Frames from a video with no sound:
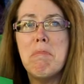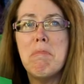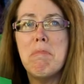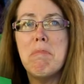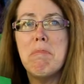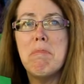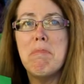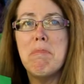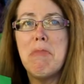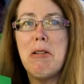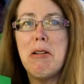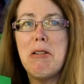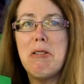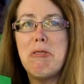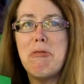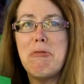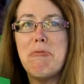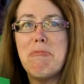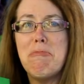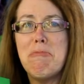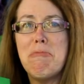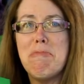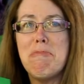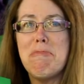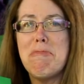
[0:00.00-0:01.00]
I
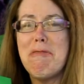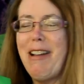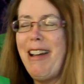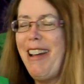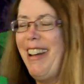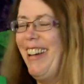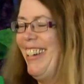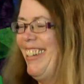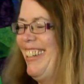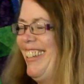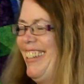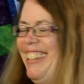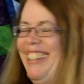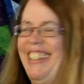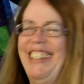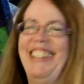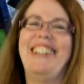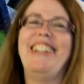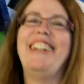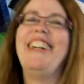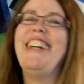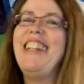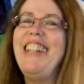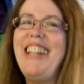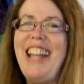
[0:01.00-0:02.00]
do.
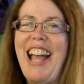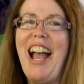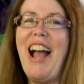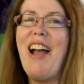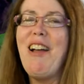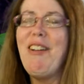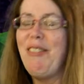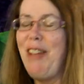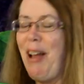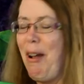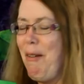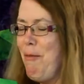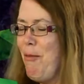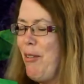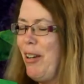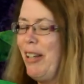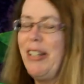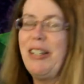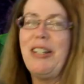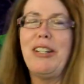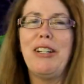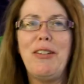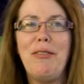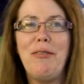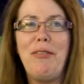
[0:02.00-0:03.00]
Yeah, I'm really
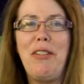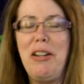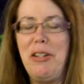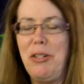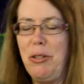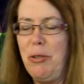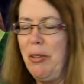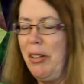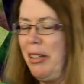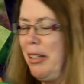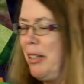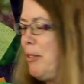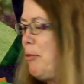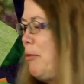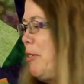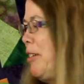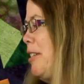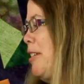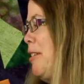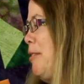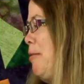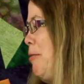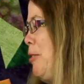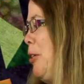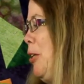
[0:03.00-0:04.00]
good at
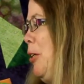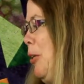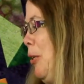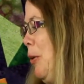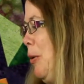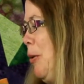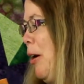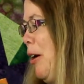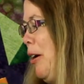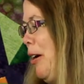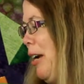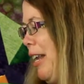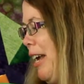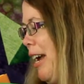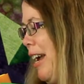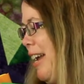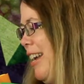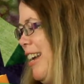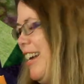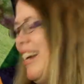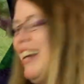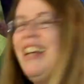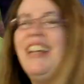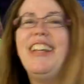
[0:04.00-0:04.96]
ventriloquism too, aren't I?